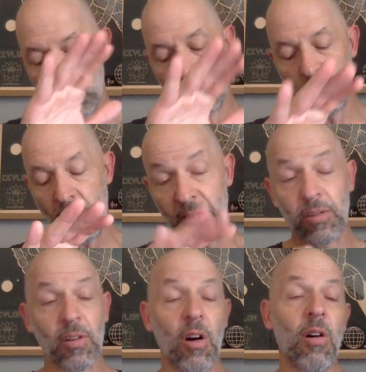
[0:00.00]

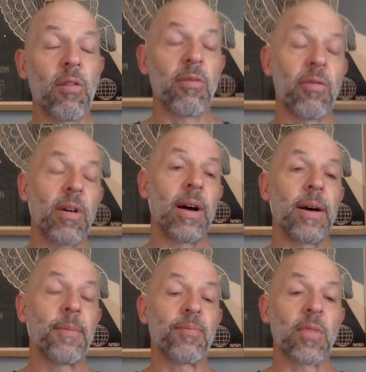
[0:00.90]
west of
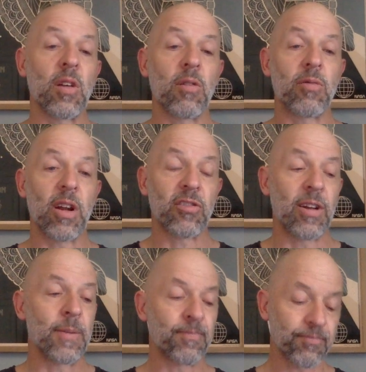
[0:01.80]
Russia.